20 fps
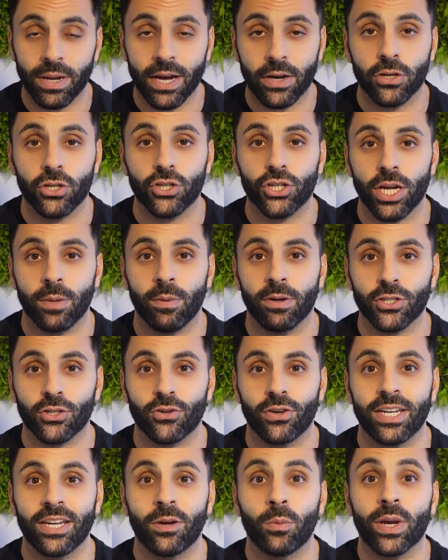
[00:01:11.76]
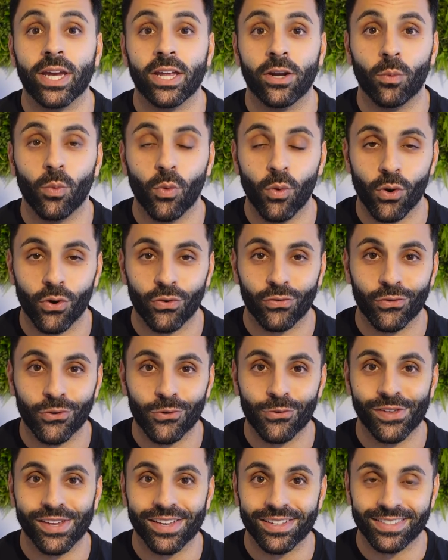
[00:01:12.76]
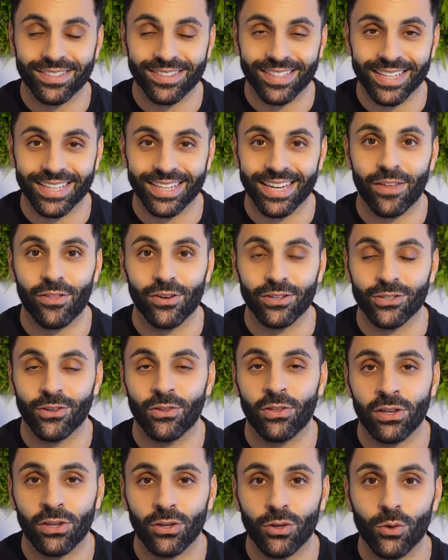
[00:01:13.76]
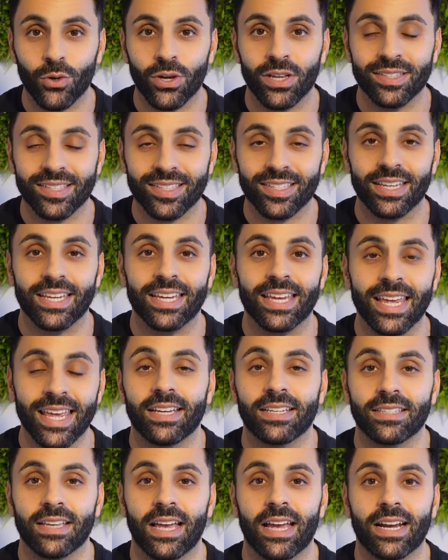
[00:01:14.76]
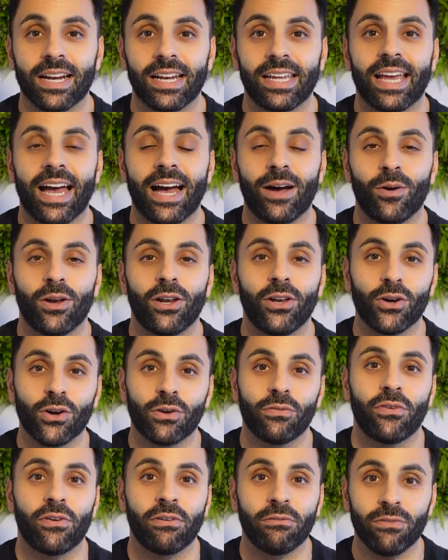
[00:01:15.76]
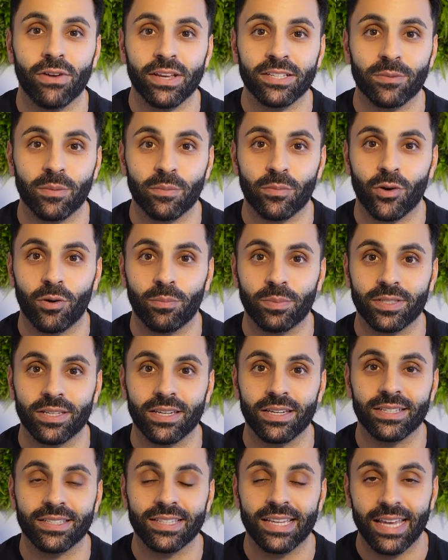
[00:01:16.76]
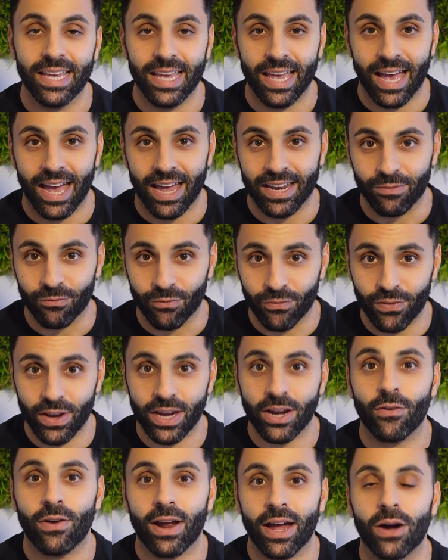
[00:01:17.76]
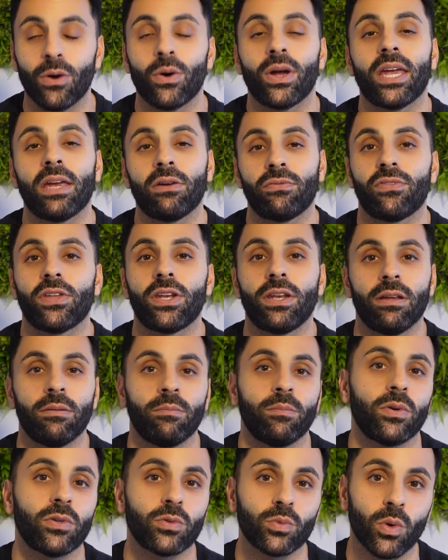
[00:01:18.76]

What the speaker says: now going to share my screen and we're going to walk through this together so that you can see exactly how I look for investment properties and figure out if the numbers